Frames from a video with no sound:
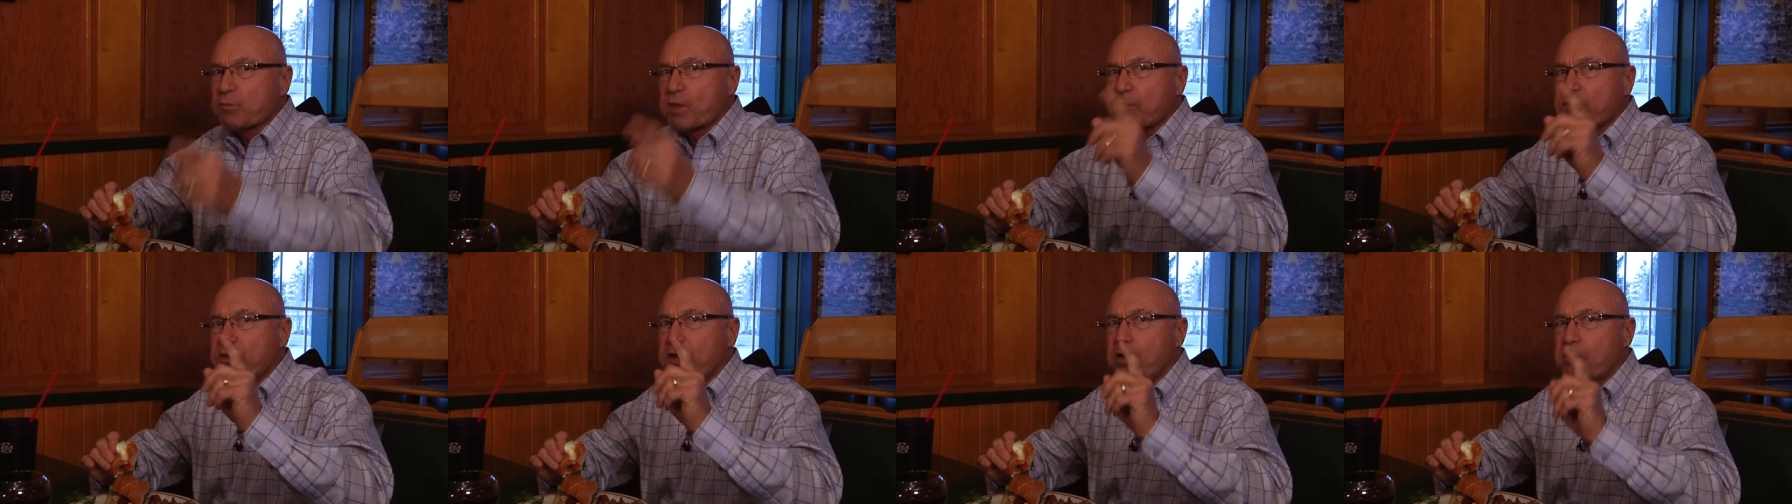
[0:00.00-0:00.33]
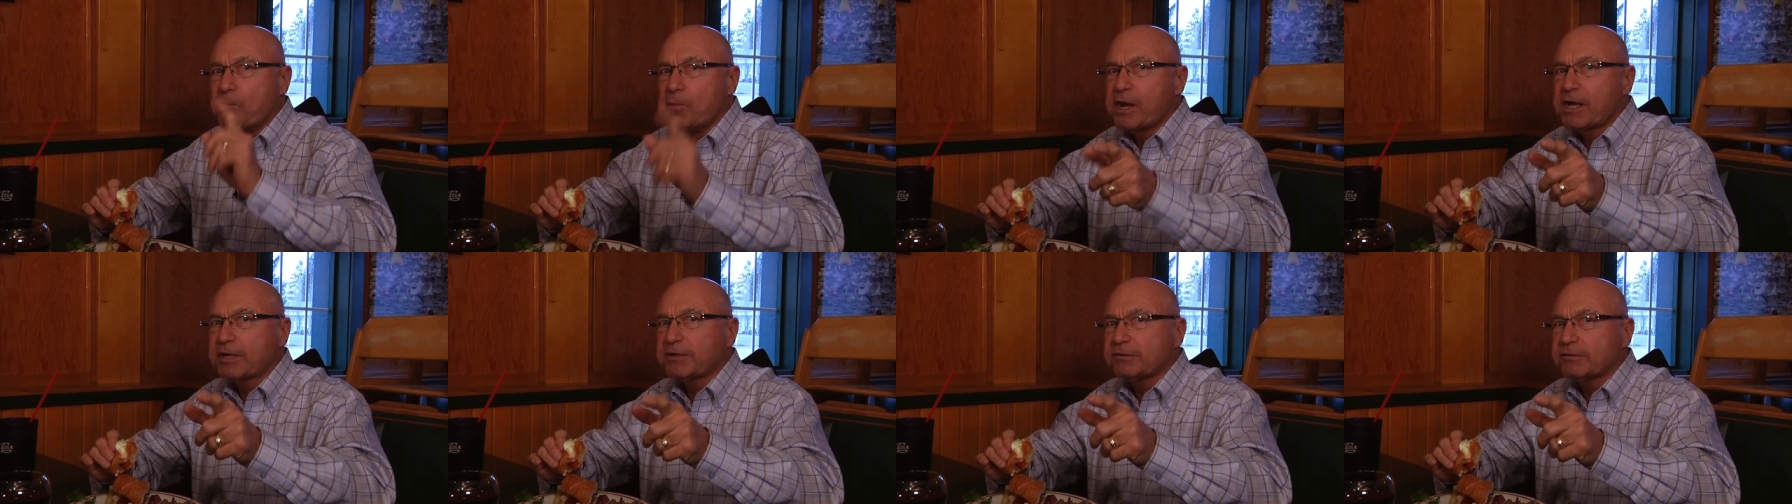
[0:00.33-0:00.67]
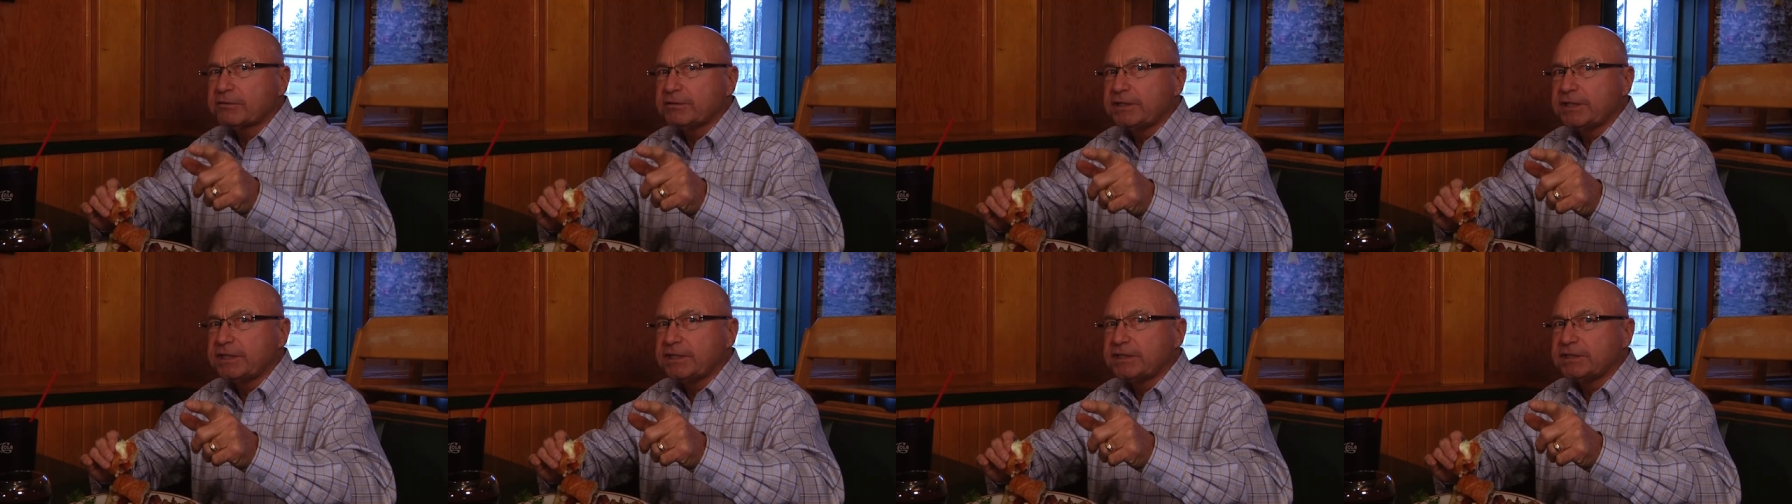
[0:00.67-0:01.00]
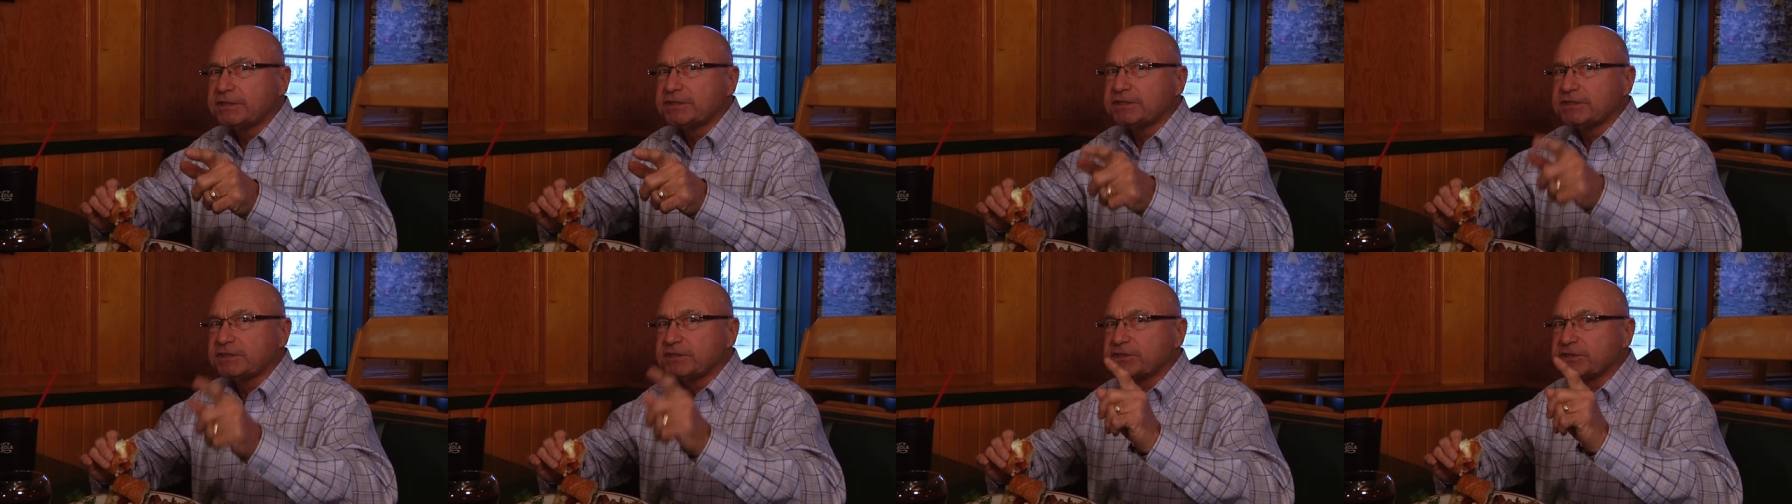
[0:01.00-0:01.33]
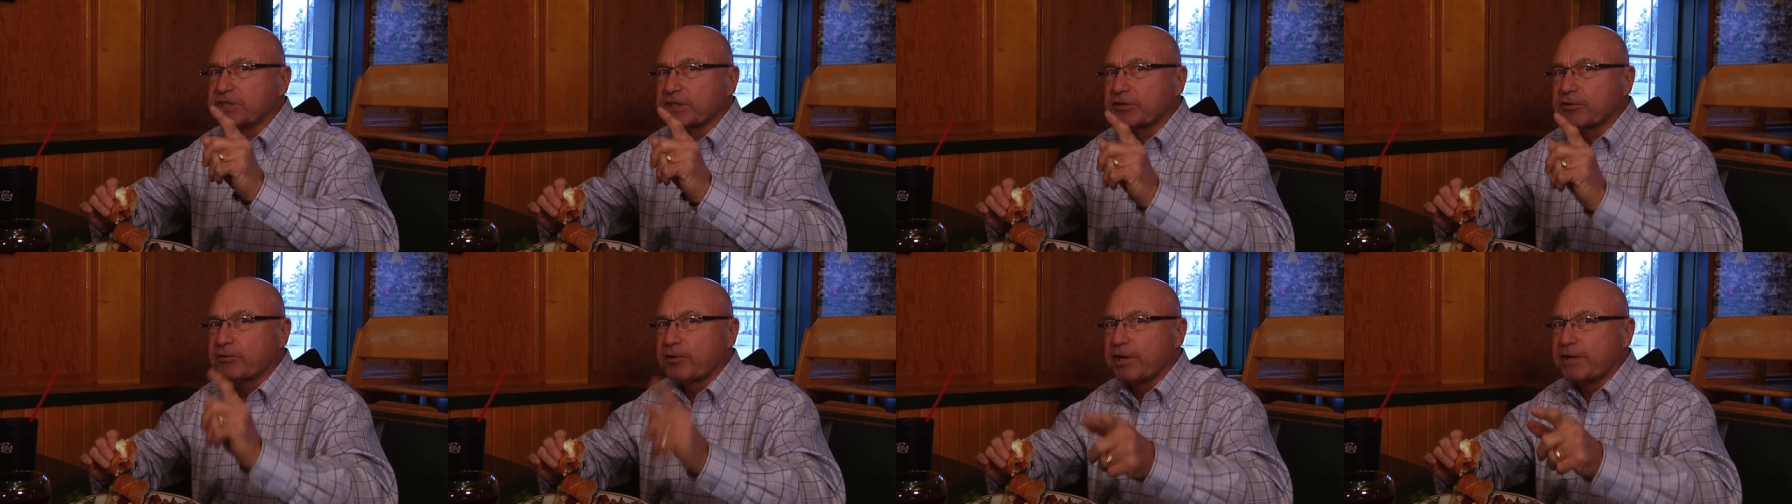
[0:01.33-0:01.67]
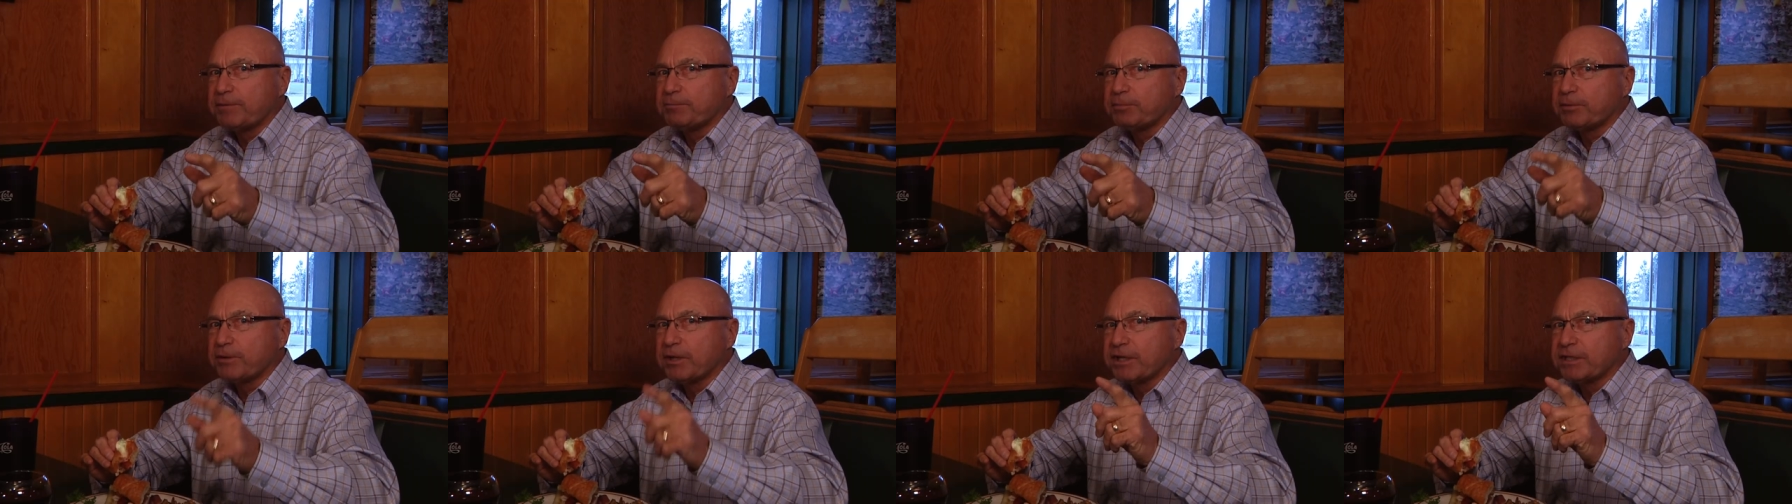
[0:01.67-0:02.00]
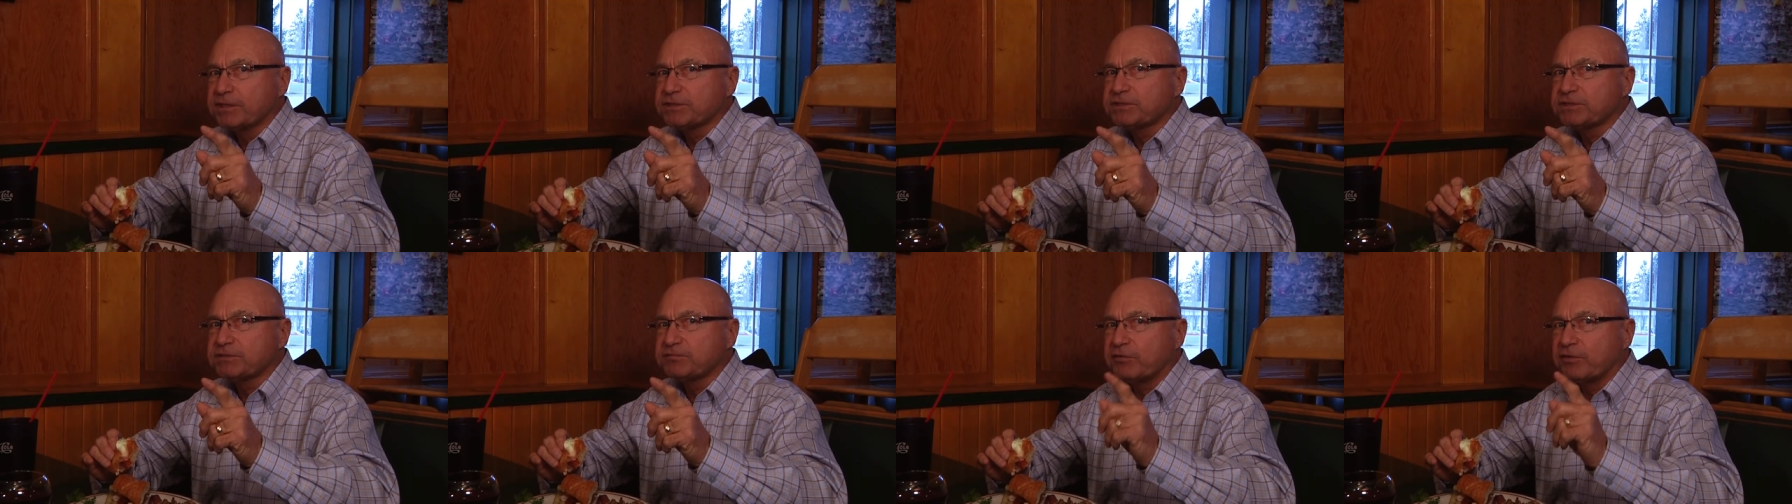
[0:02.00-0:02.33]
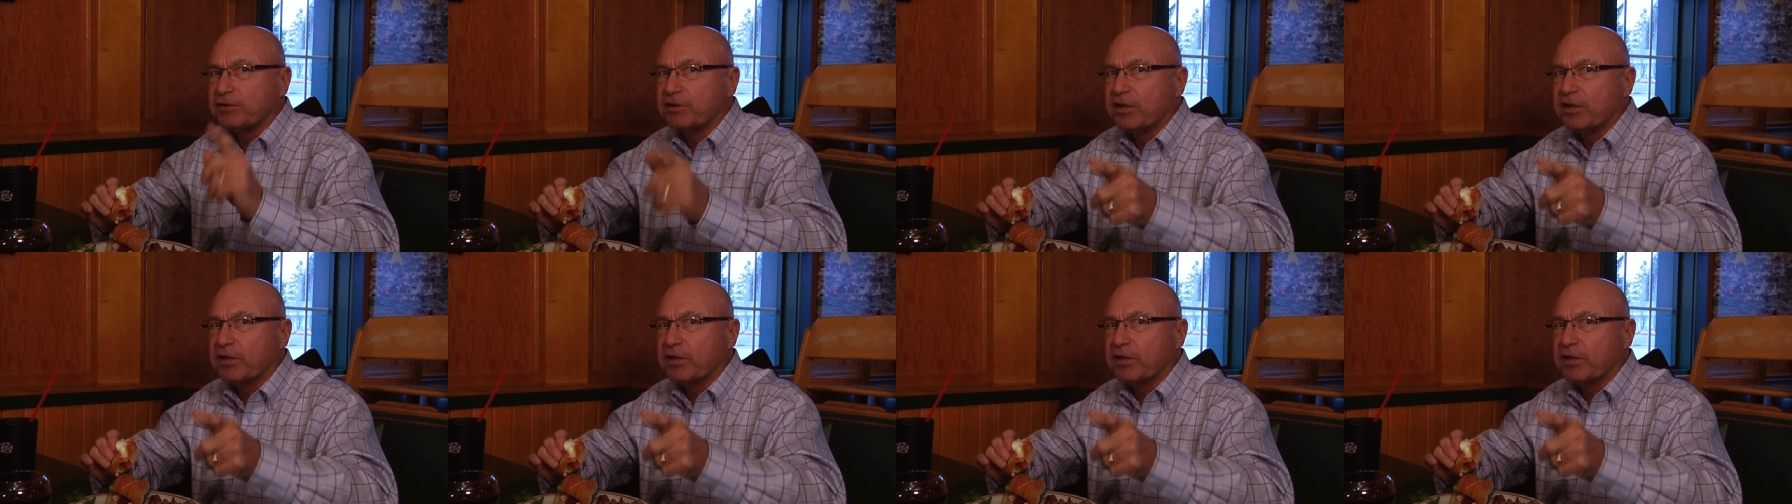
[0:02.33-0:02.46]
Now Michael D's is a great place for